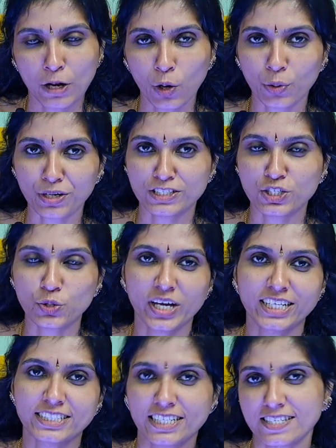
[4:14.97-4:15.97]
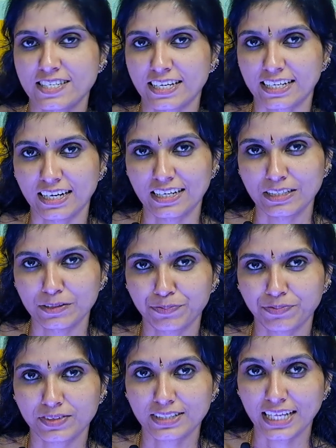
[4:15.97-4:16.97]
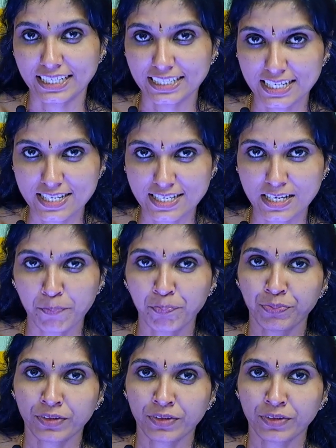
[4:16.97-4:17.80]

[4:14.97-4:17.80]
Lorenzo and Jessica. That is